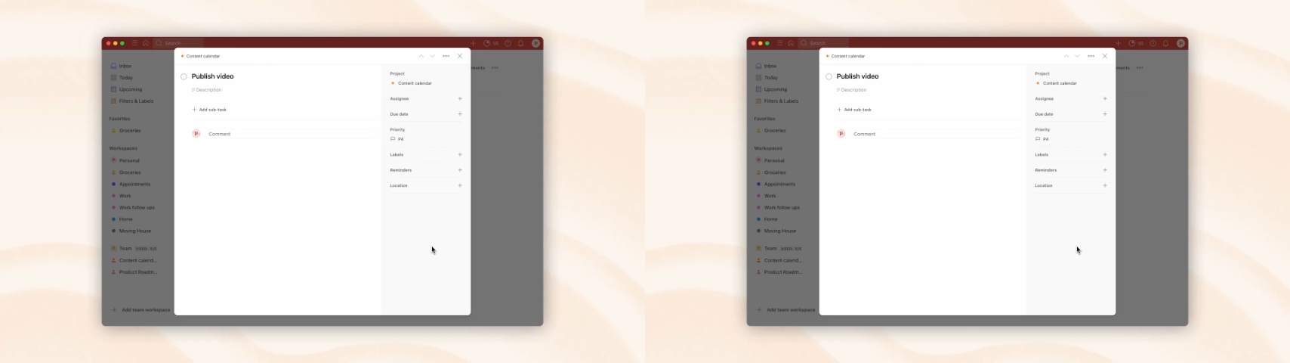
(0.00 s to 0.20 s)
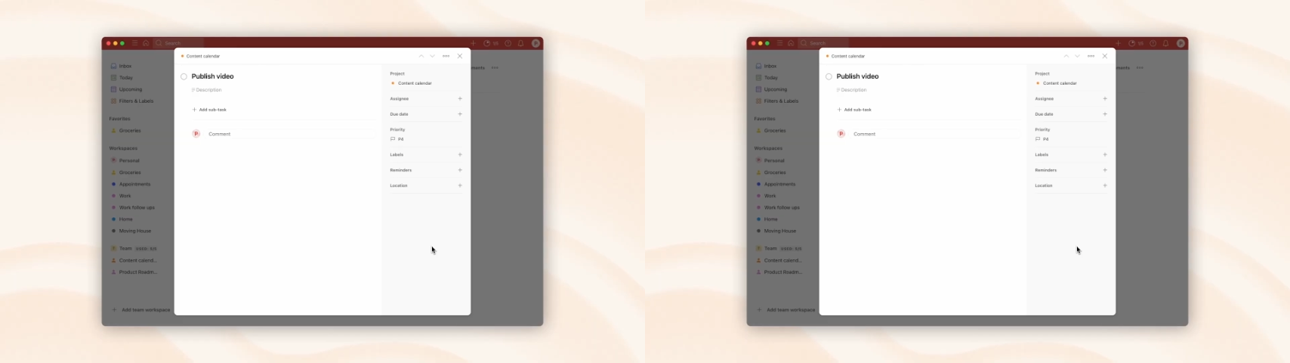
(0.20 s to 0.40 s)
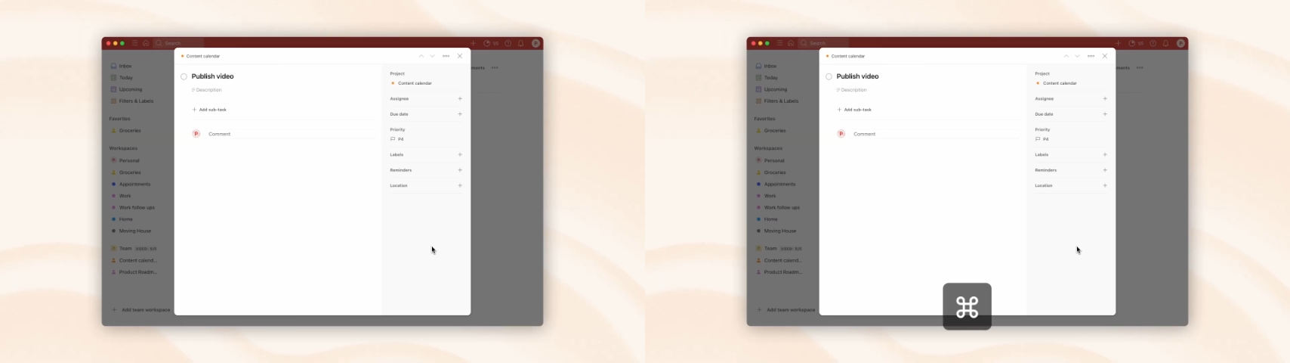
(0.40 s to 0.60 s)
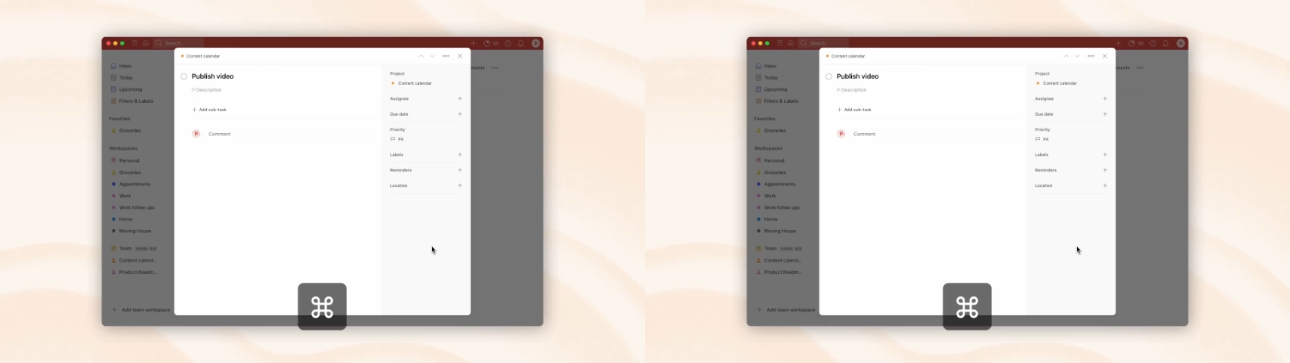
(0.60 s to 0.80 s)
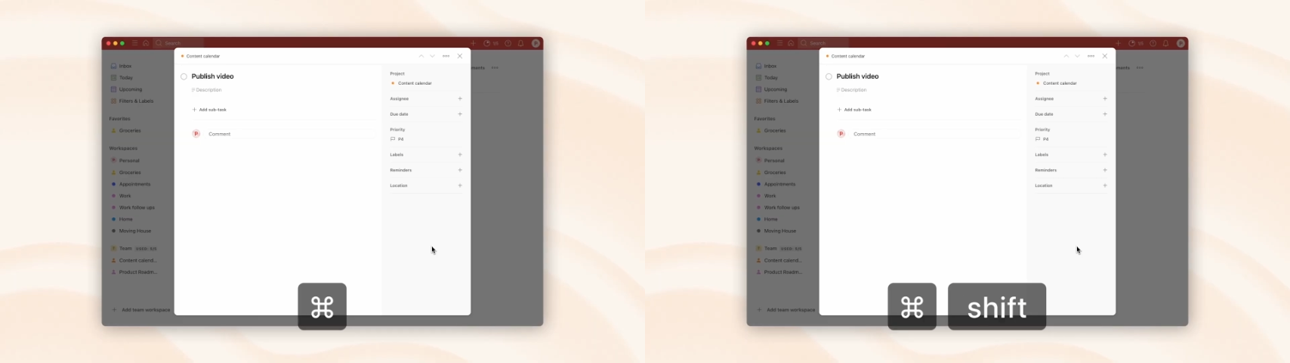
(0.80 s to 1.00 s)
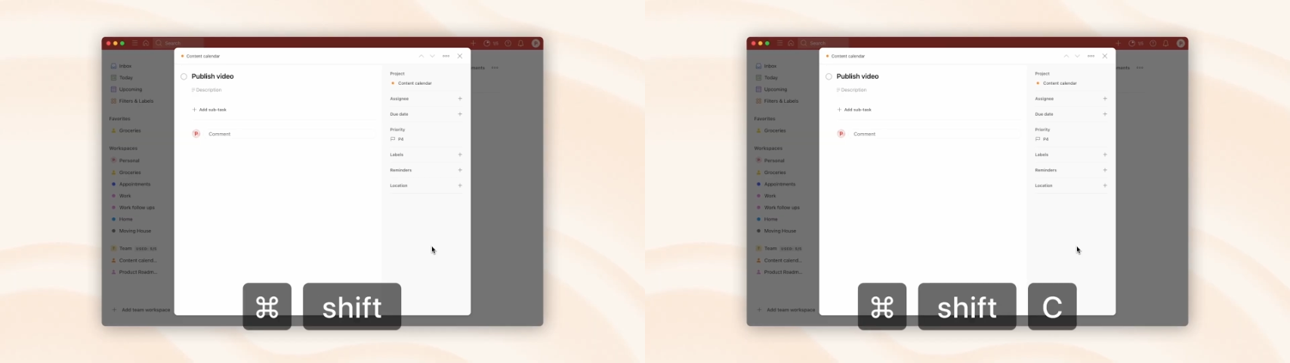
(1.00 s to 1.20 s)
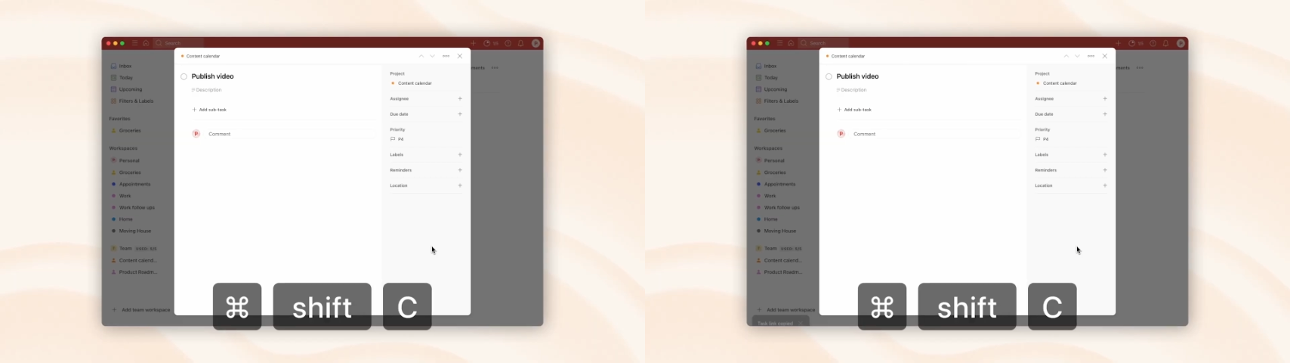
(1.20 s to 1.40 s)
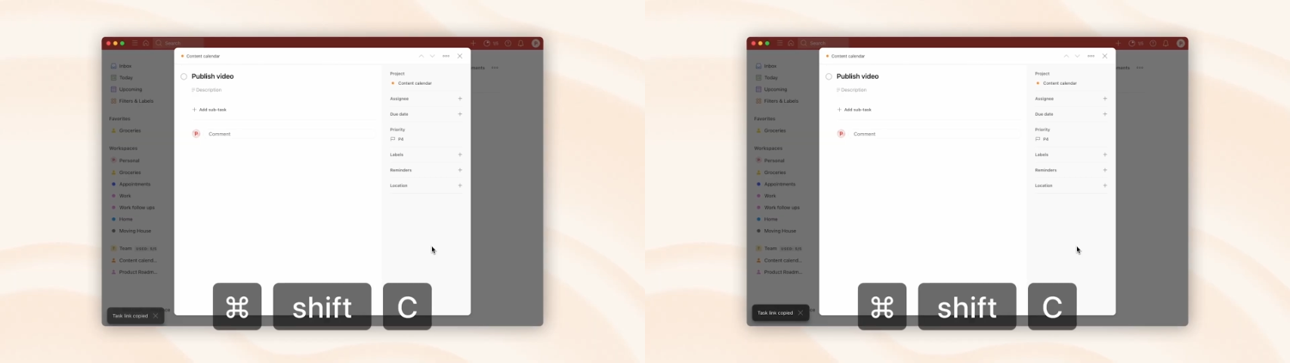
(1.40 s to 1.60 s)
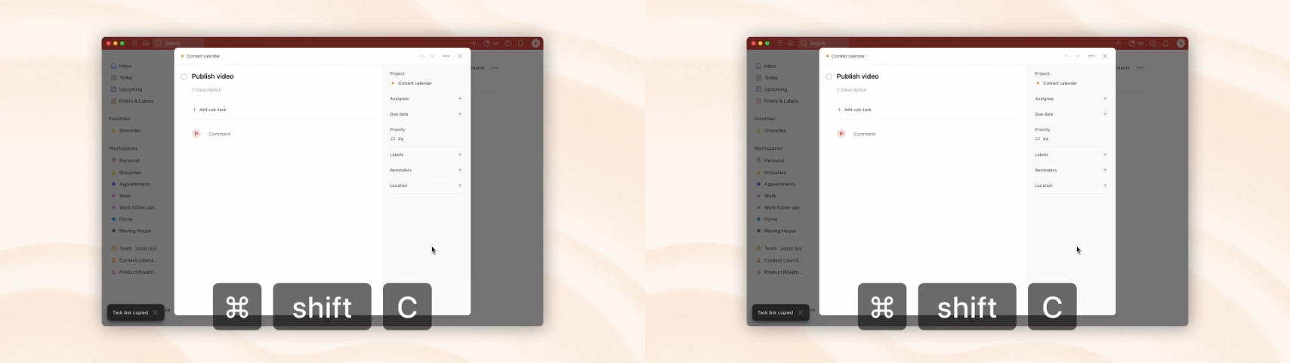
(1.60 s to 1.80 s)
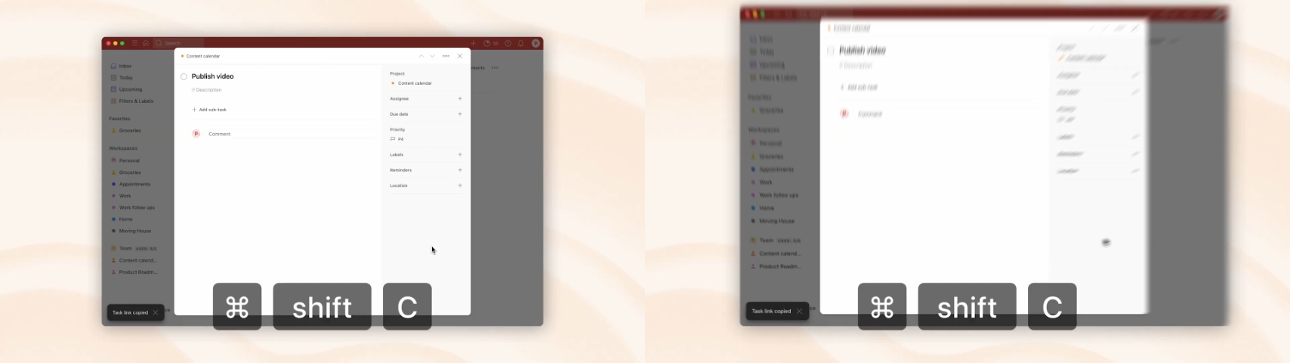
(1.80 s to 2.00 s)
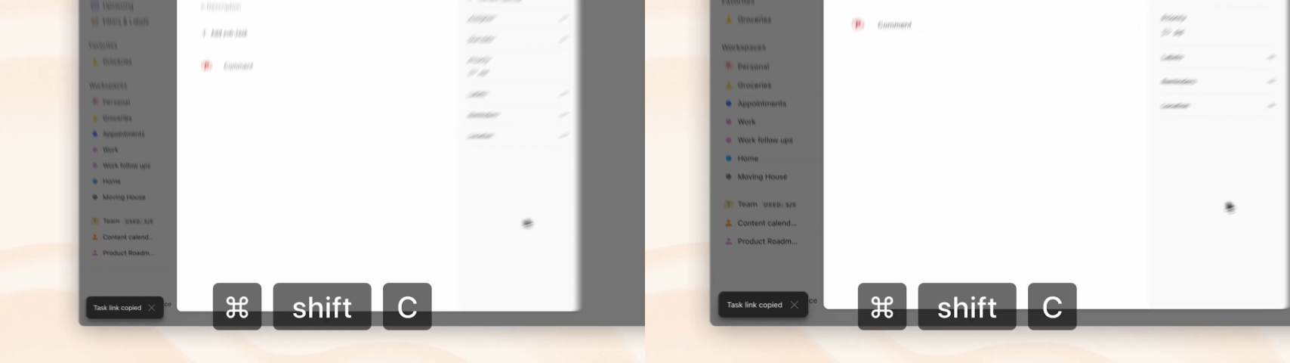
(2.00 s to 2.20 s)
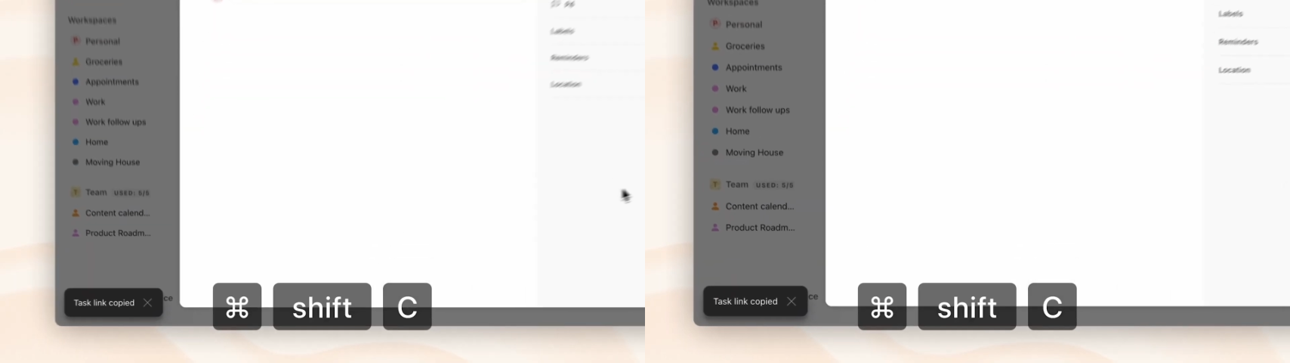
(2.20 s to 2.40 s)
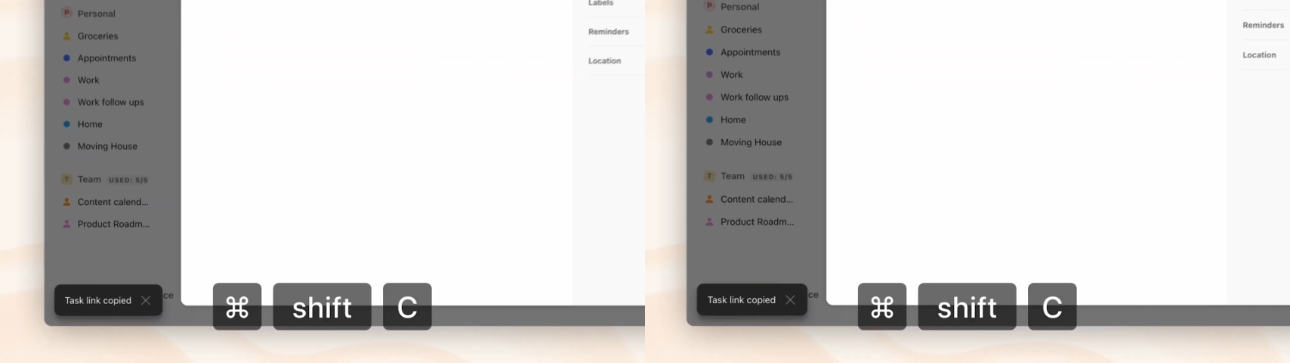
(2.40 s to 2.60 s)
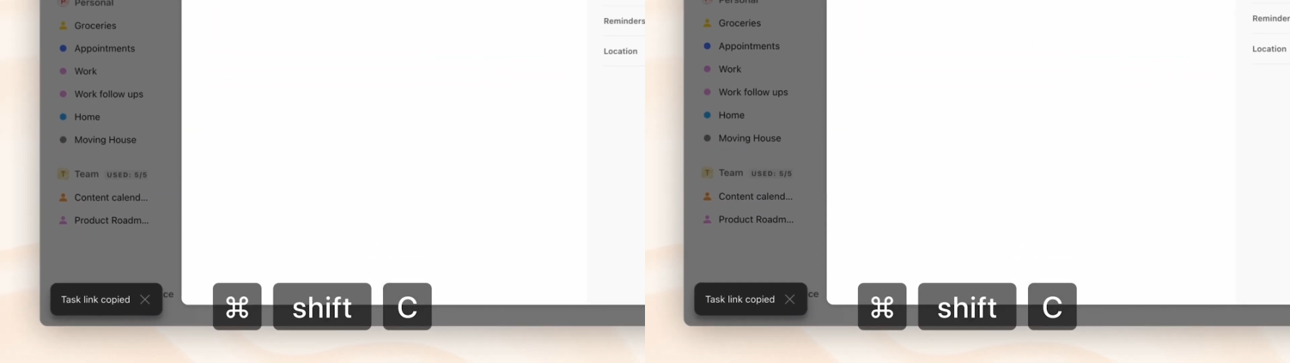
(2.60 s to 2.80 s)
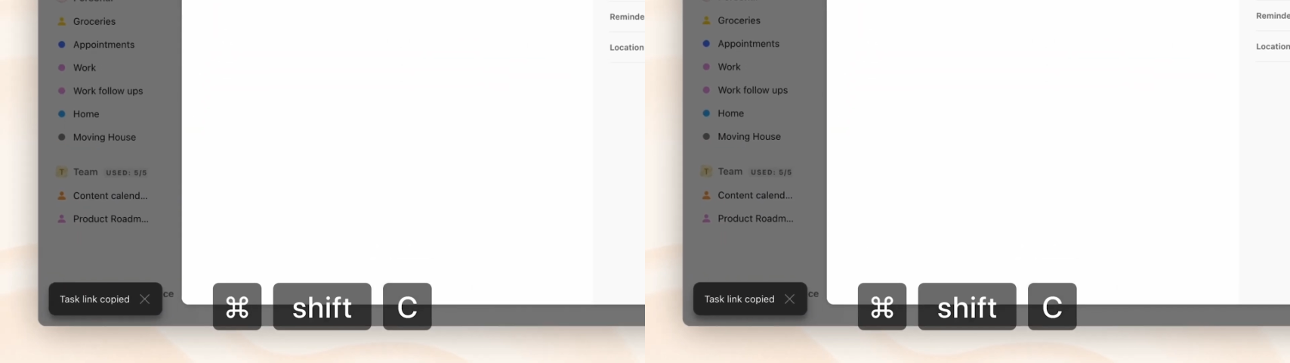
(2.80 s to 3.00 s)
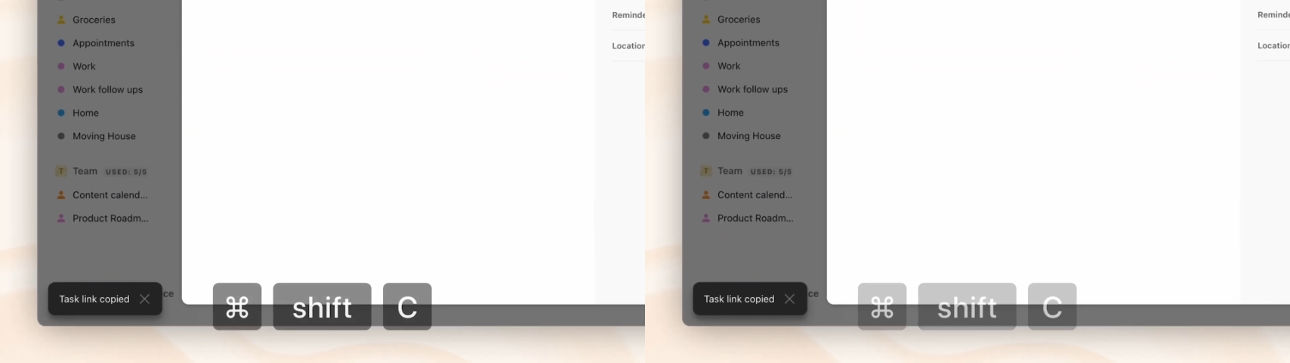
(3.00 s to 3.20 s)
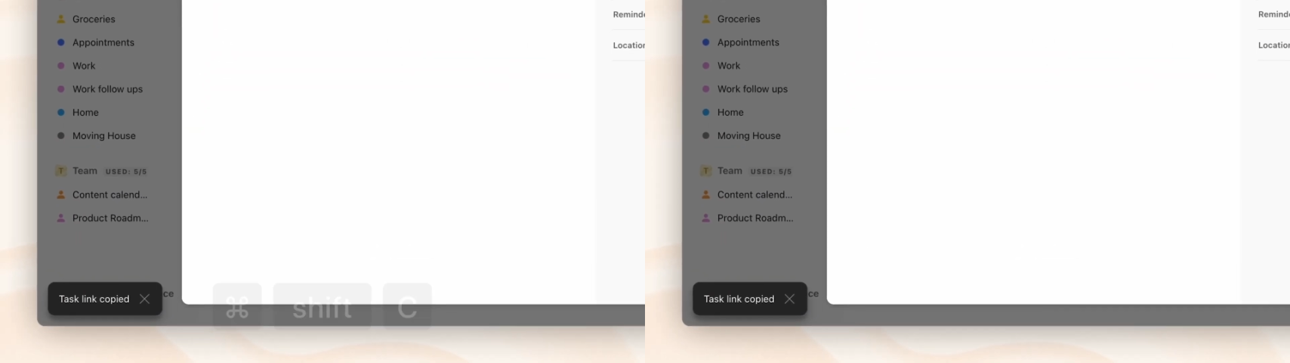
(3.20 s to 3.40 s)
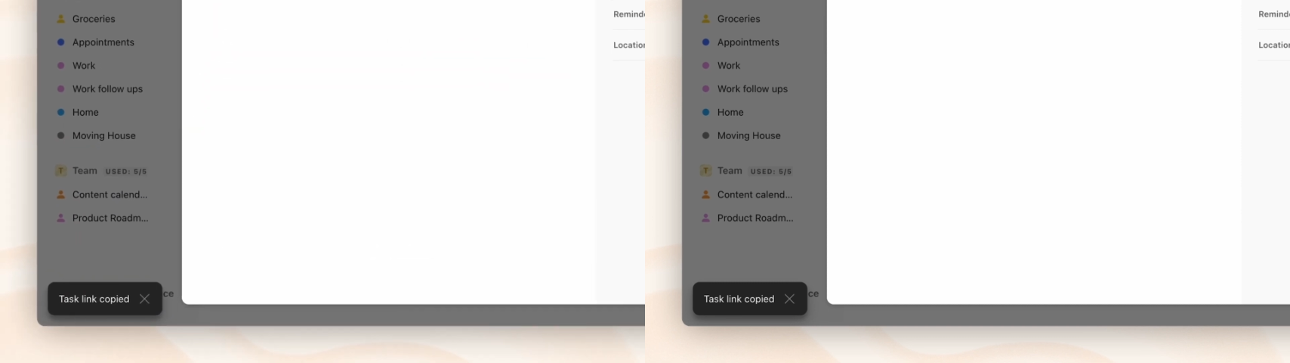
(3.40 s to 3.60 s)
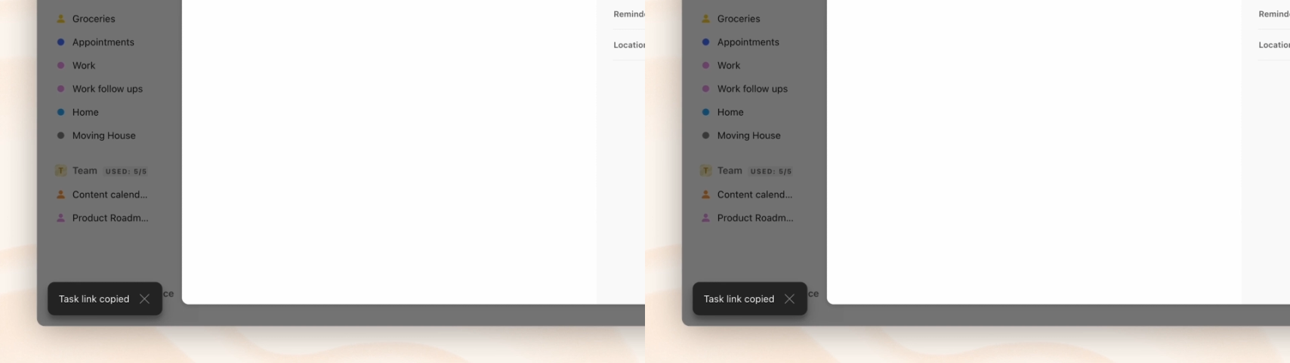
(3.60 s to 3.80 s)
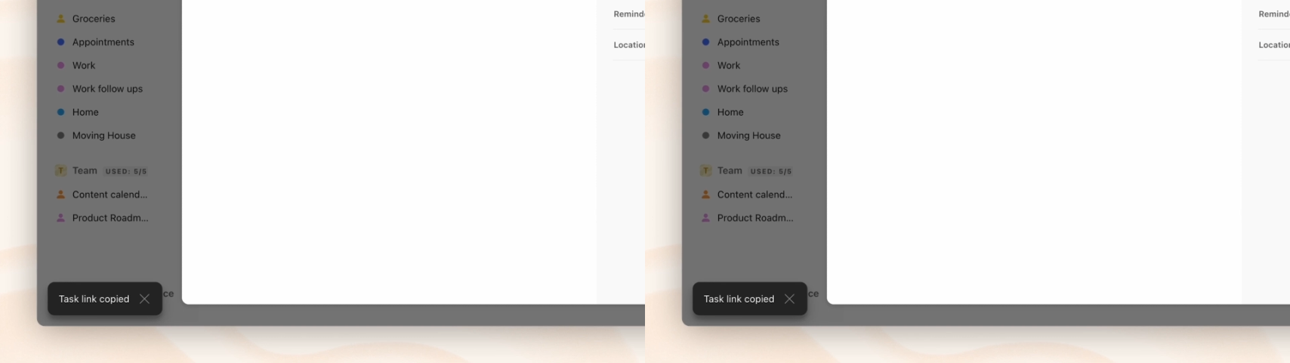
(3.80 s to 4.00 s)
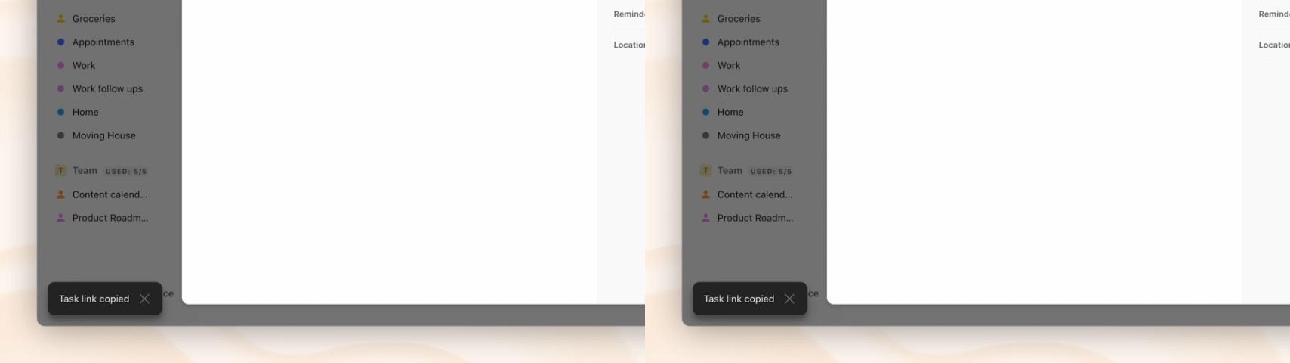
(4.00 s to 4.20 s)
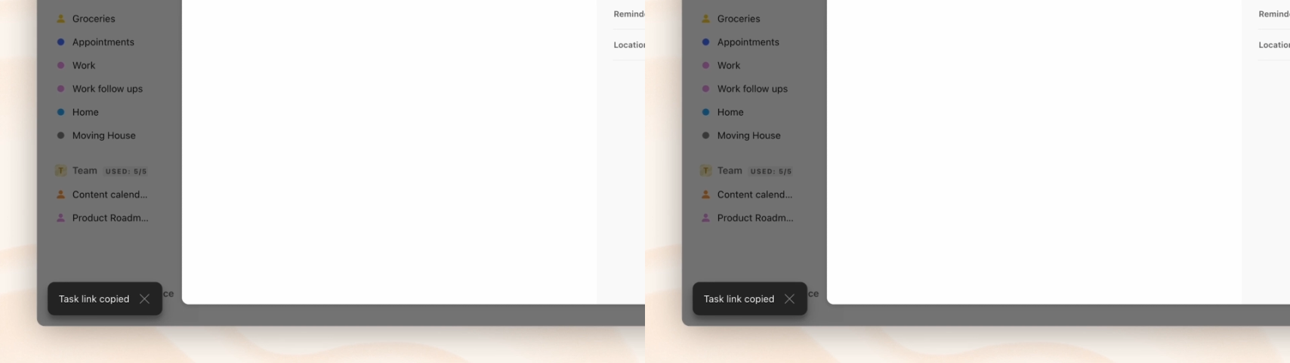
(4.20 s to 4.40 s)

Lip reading: [unreadable: no face in view]